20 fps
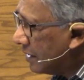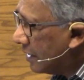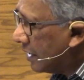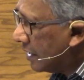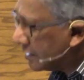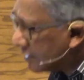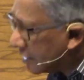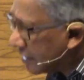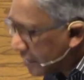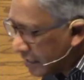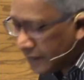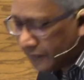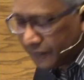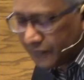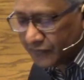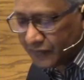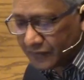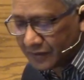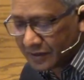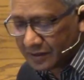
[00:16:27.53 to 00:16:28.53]
as a
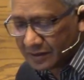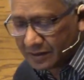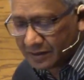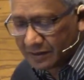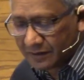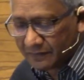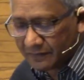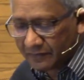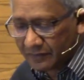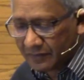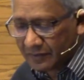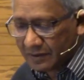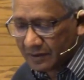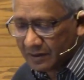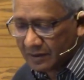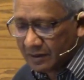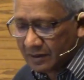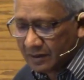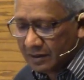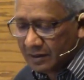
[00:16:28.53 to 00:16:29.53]
gift.
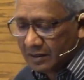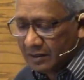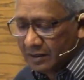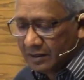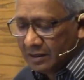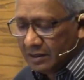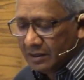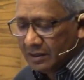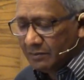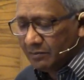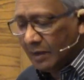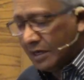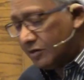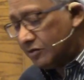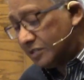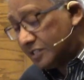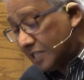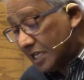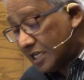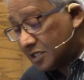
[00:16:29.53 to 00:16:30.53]
My
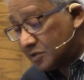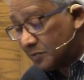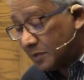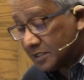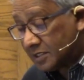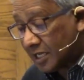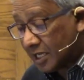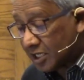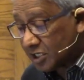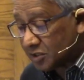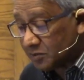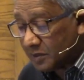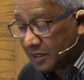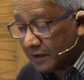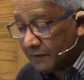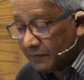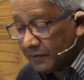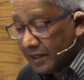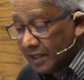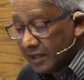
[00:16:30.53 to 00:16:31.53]
resentment tells
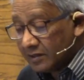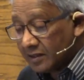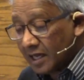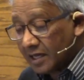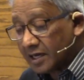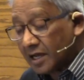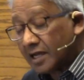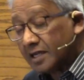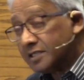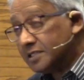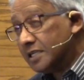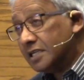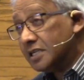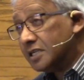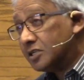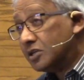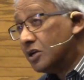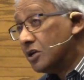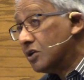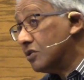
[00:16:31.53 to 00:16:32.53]
me that I
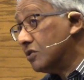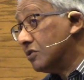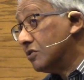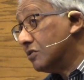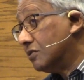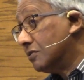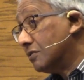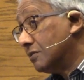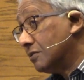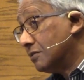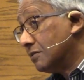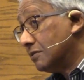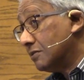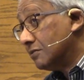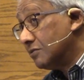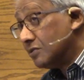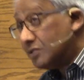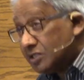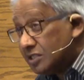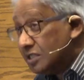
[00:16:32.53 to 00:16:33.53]
didn't
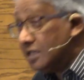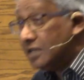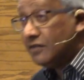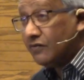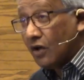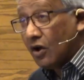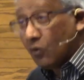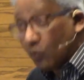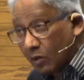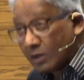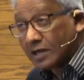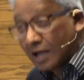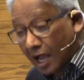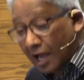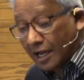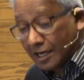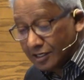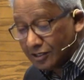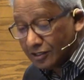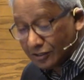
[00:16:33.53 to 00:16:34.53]
receive what
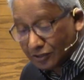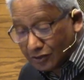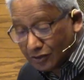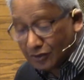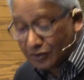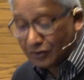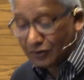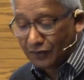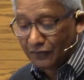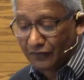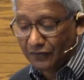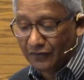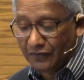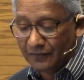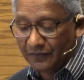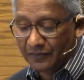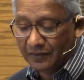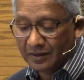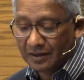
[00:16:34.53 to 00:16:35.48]
I deserve,